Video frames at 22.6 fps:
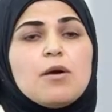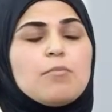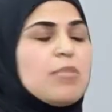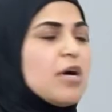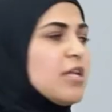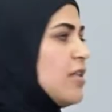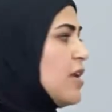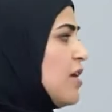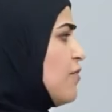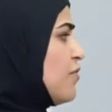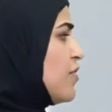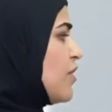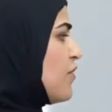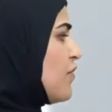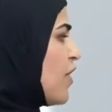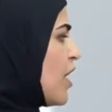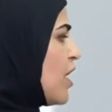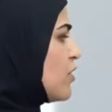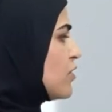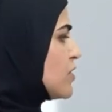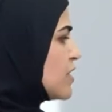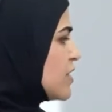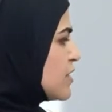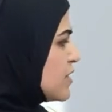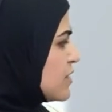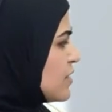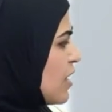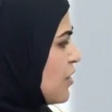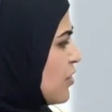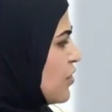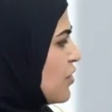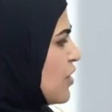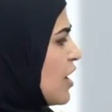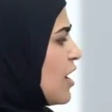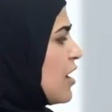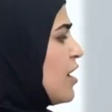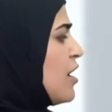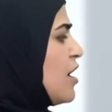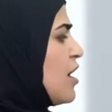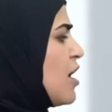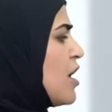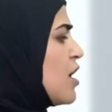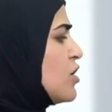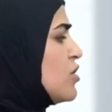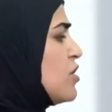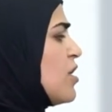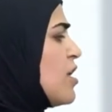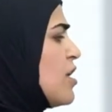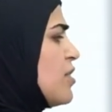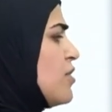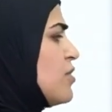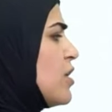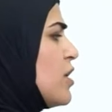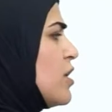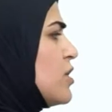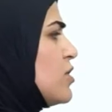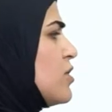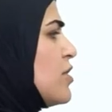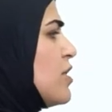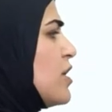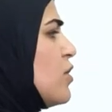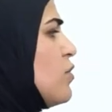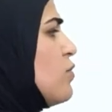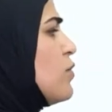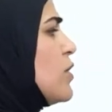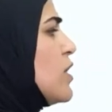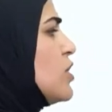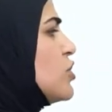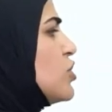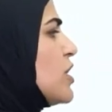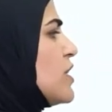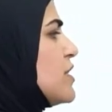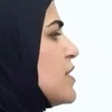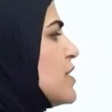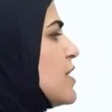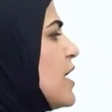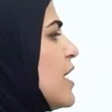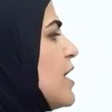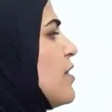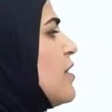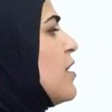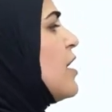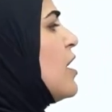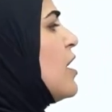But if the virus is not there, then we just get